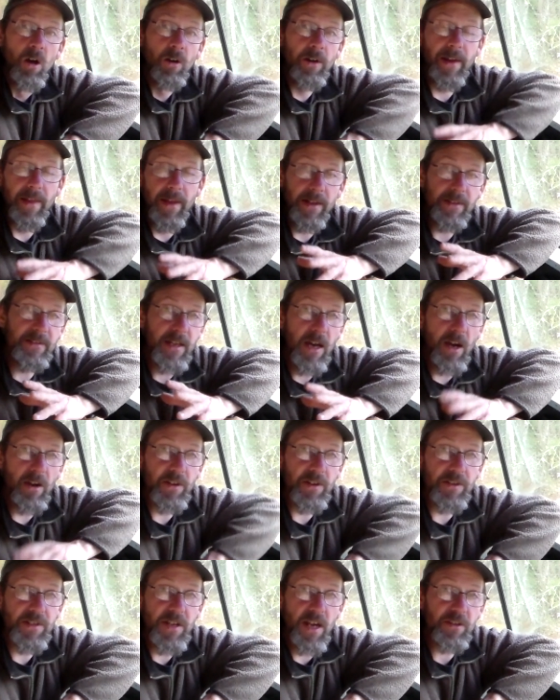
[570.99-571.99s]
Okay, that's how
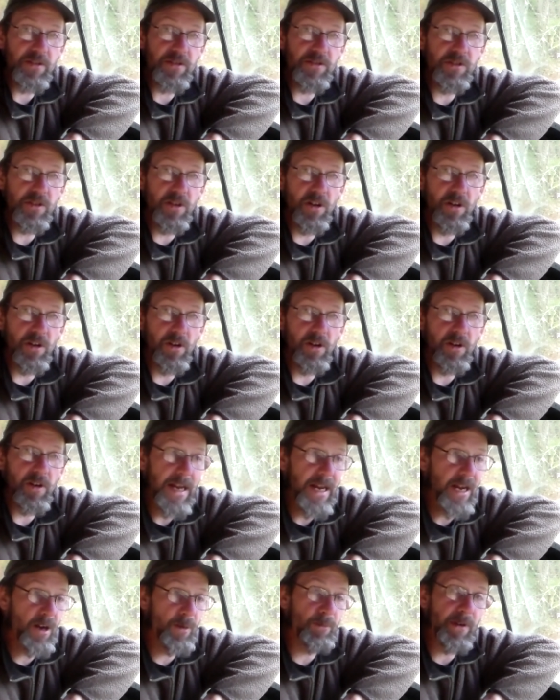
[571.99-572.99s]
you test your
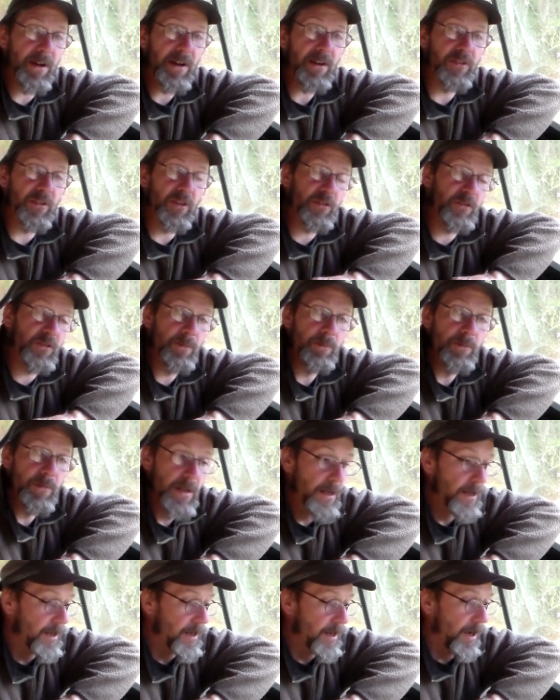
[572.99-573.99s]
air brake system.
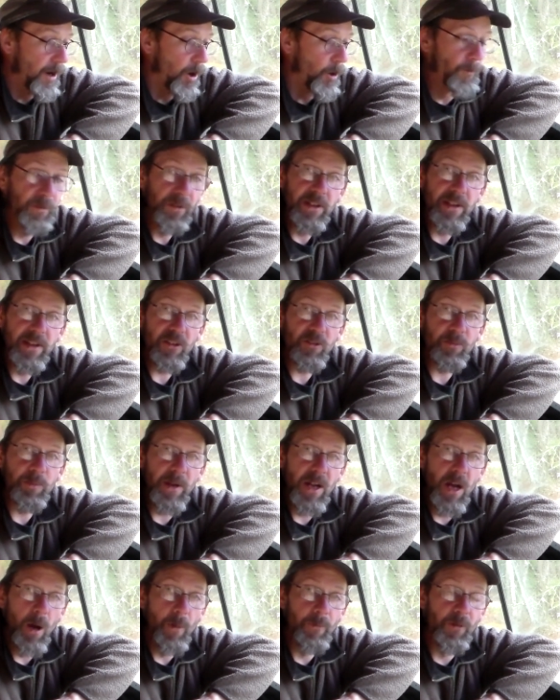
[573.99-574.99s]
Hopefully that's
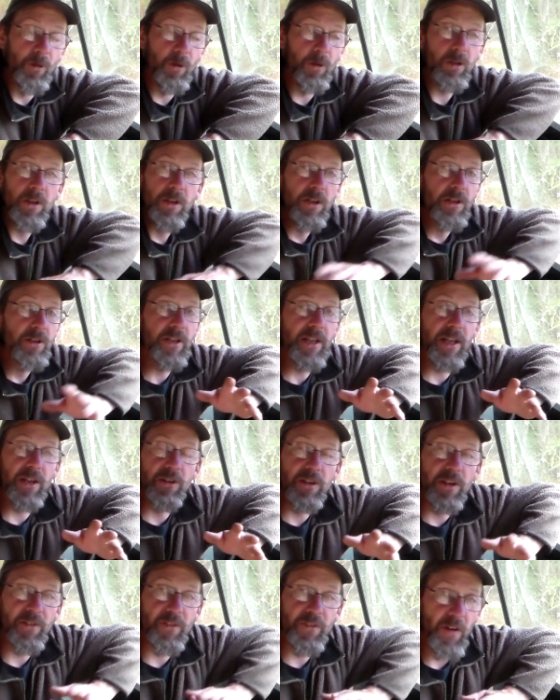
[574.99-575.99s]
been helpful. Again,
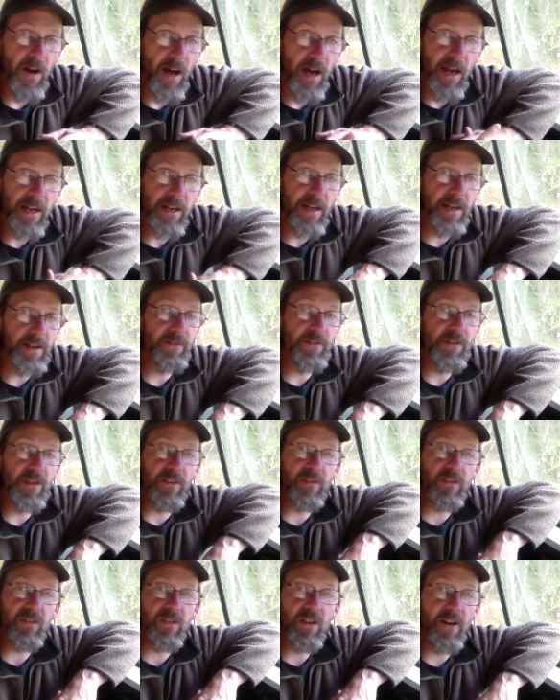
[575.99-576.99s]
you can find any of
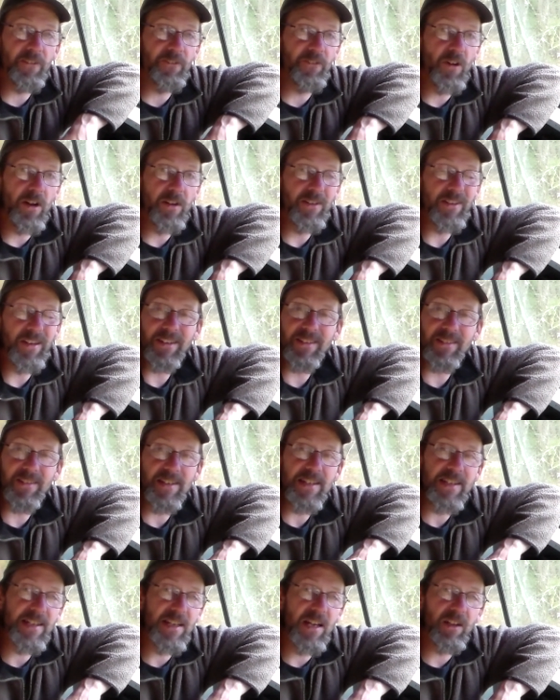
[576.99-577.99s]
this stuff on like
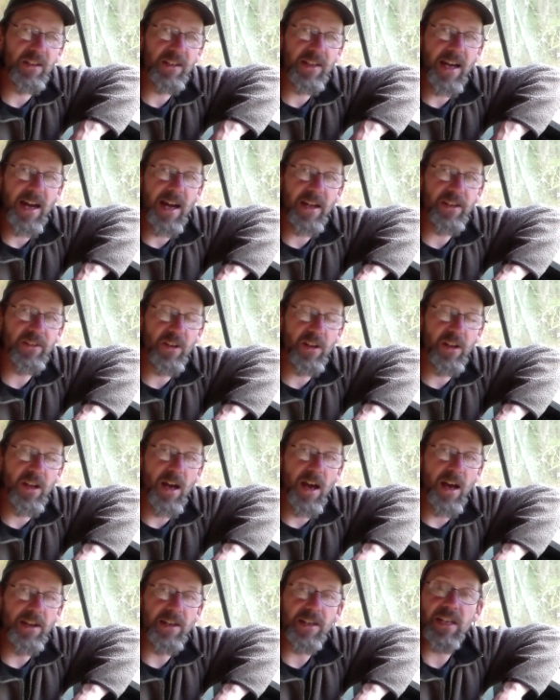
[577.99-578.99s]
CDL guides
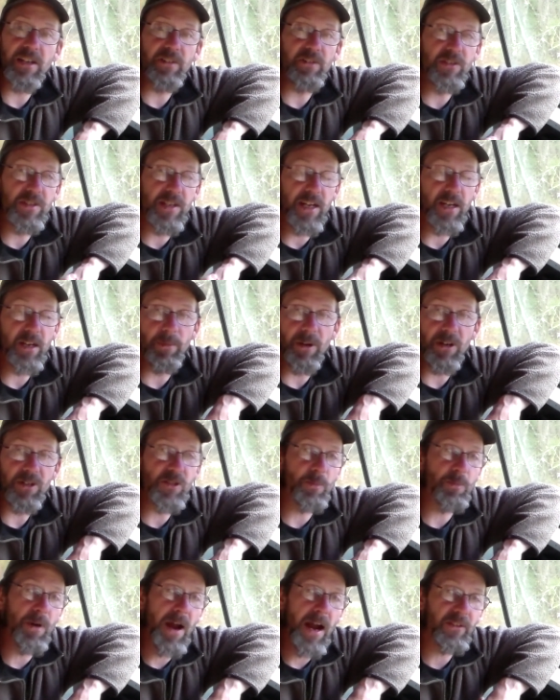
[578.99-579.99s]
online. You can even take a
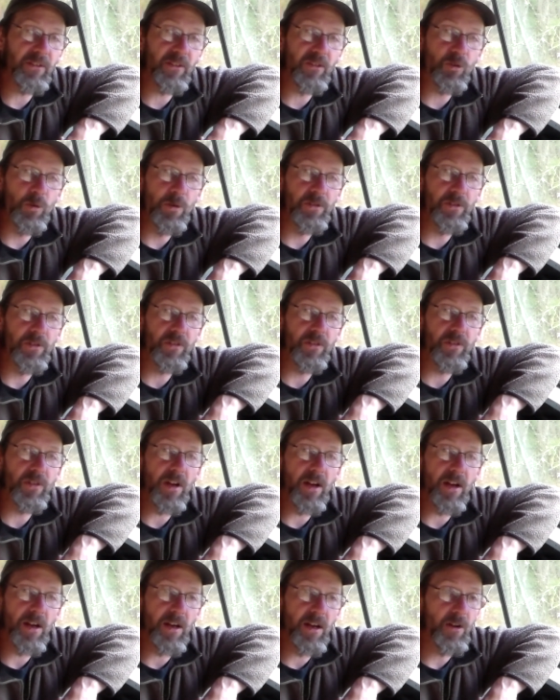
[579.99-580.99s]
bunch of practice quizzes
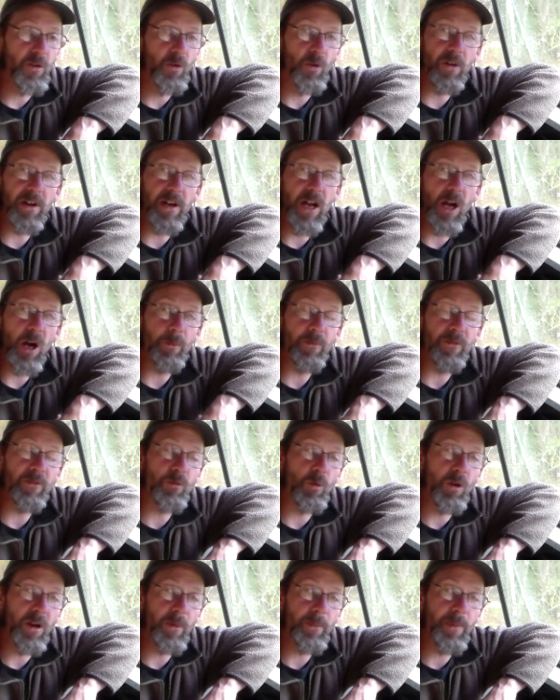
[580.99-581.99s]
in order to help
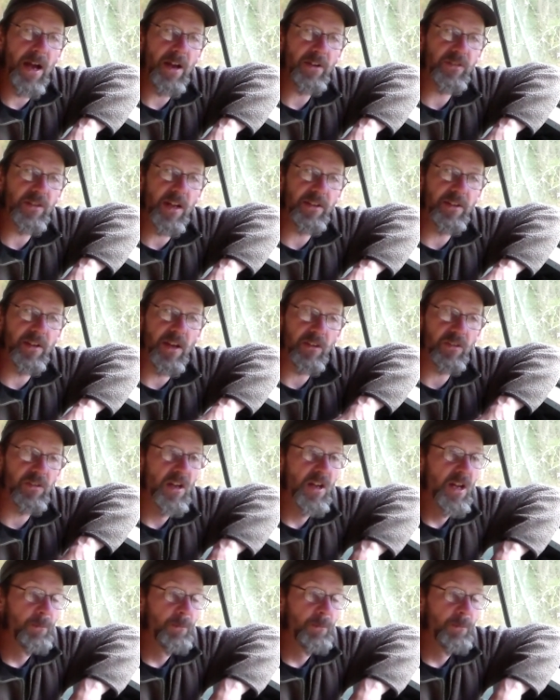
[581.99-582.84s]
if you want to pass that test.